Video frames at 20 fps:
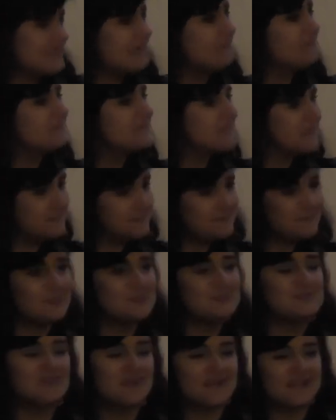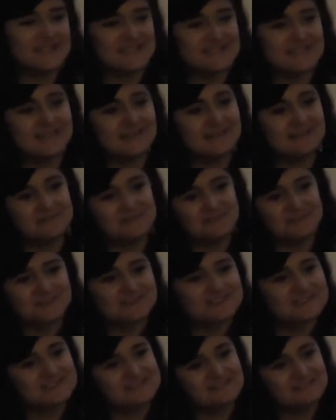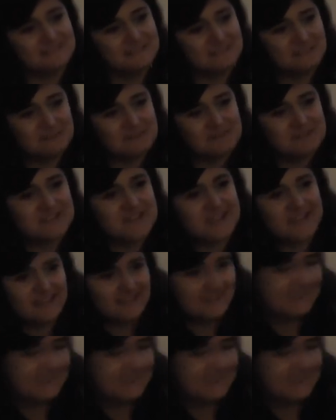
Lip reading: themselves also as a communist, I would say.